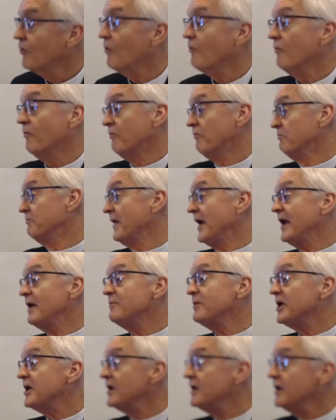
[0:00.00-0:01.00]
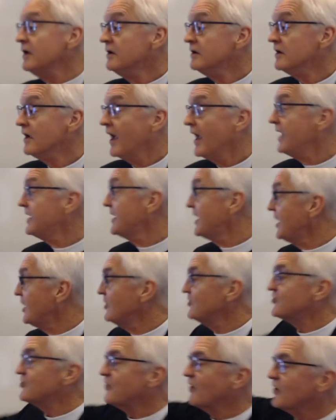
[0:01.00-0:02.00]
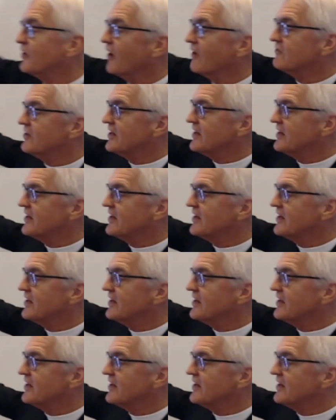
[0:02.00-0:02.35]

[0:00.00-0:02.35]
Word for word: Well, maybe. Hey, kids, look over